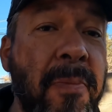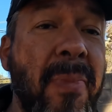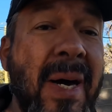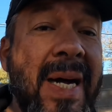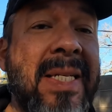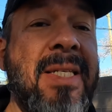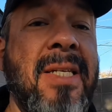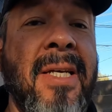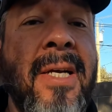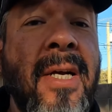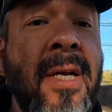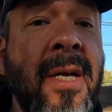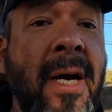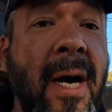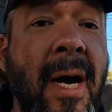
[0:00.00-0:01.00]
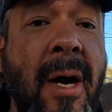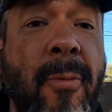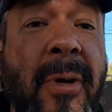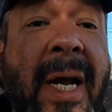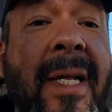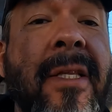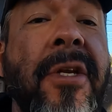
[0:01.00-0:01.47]
But
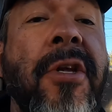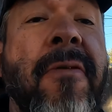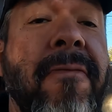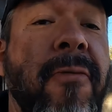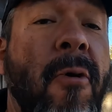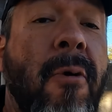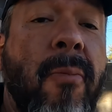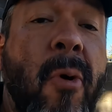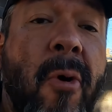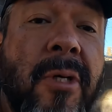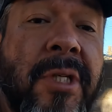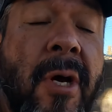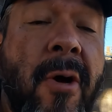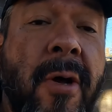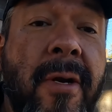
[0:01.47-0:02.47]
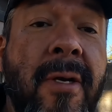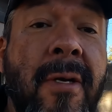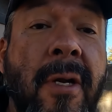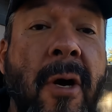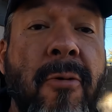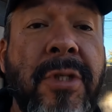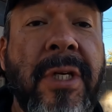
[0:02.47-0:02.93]
we got the new floorboards on,
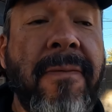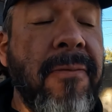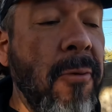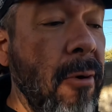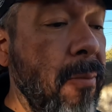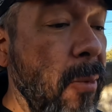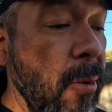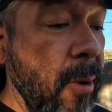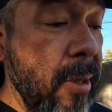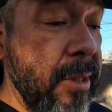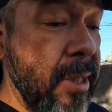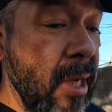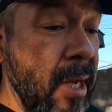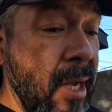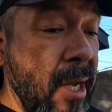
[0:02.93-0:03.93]
OG floorboards.